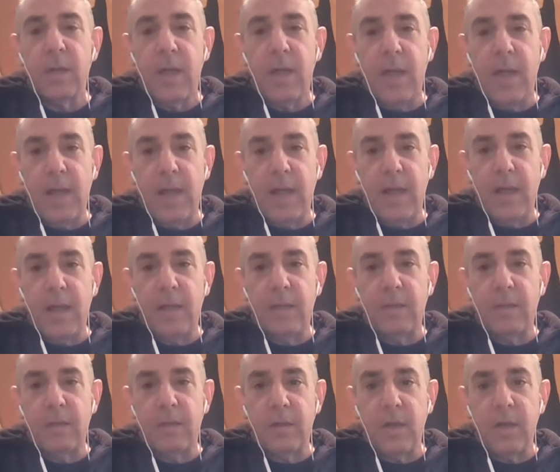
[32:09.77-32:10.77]

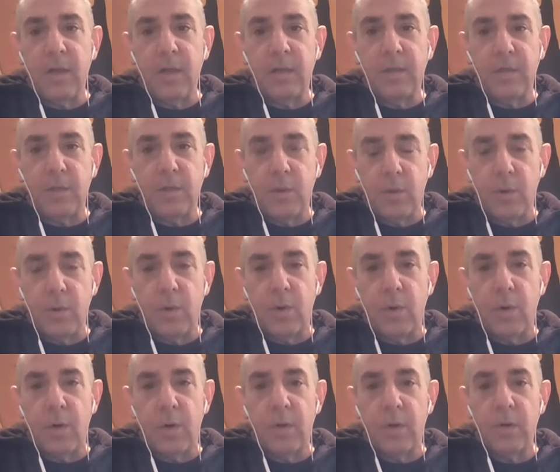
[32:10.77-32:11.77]
And it is
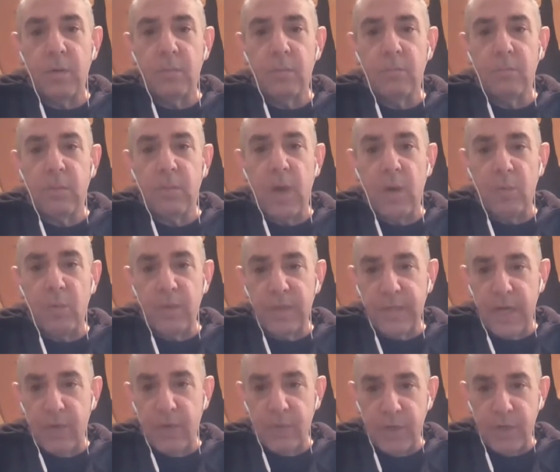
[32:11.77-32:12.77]
your, I would
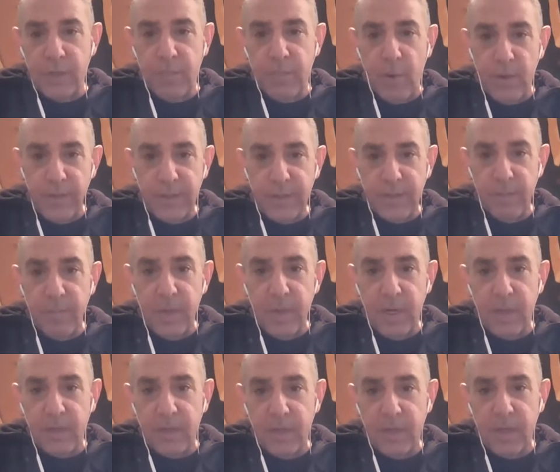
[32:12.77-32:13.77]
say,
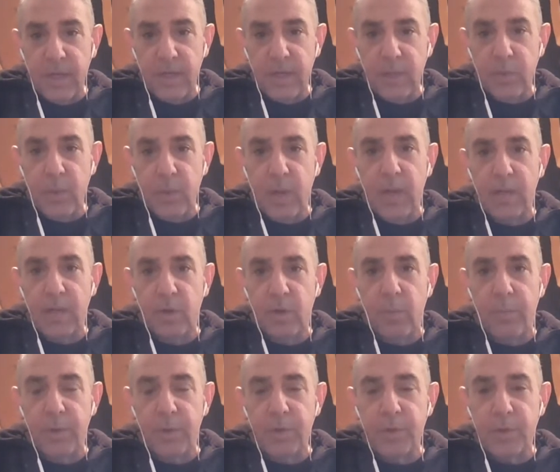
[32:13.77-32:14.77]
responsibility as well as
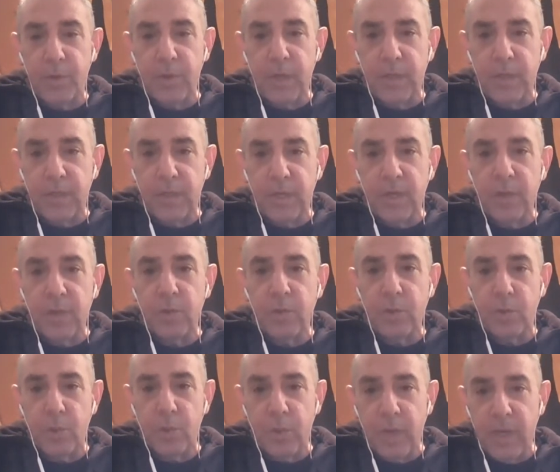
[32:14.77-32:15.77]
opportunity
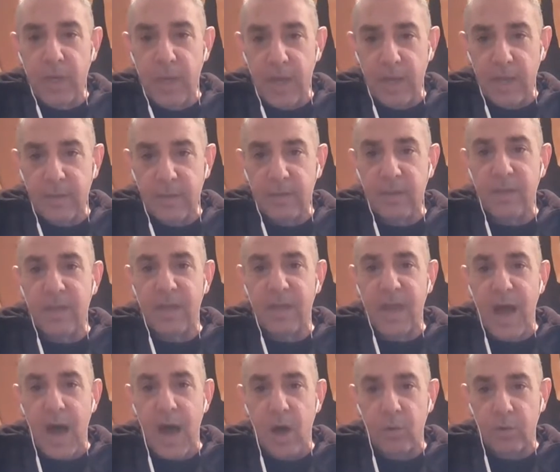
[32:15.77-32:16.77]
to get the
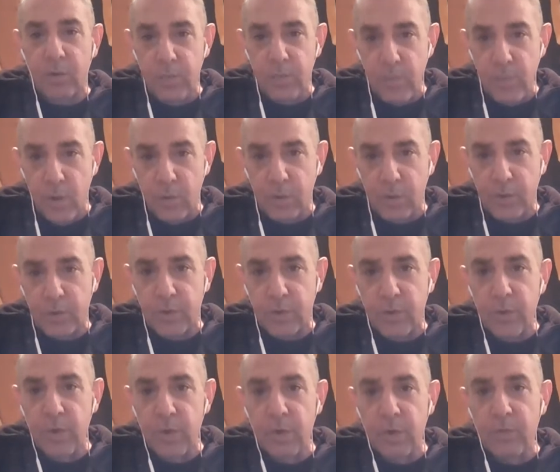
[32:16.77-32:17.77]
utmost
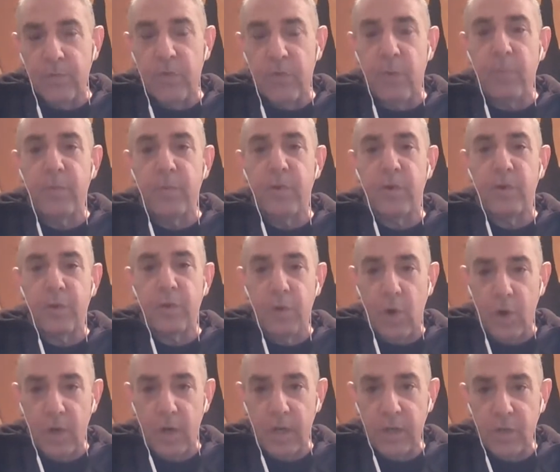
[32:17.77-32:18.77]
from their
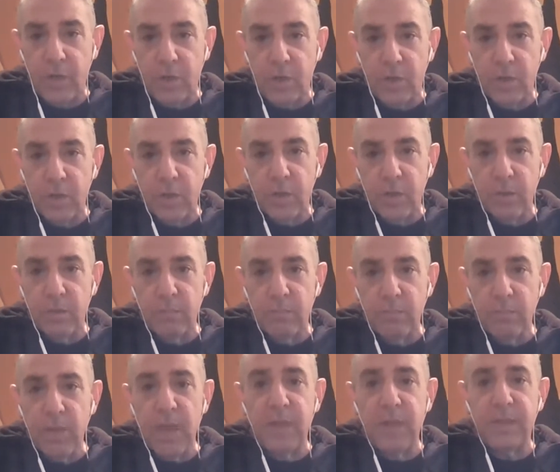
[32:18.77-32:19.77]
knowledge
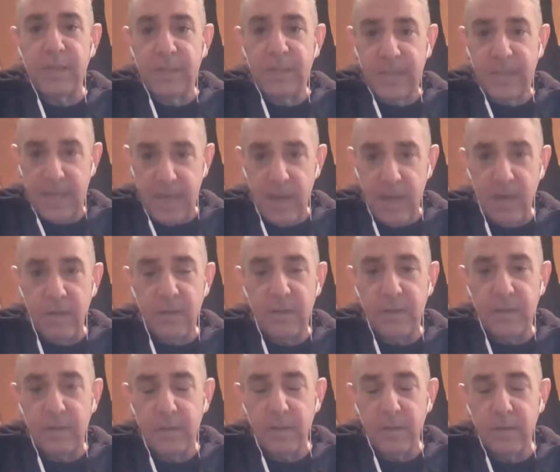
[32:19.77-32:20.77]
and
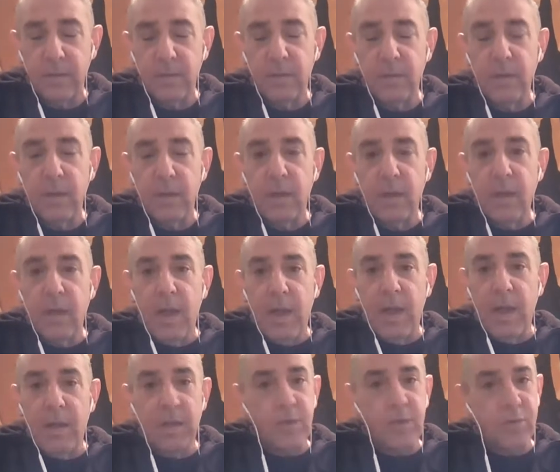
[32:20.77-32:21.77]
skills.
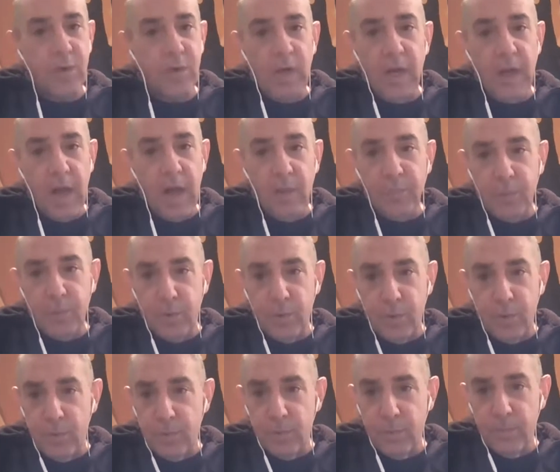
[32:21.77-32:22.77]
And it's really up to
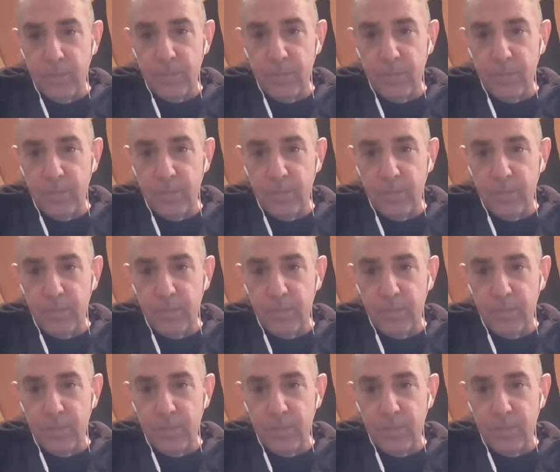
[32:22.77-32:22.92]
you.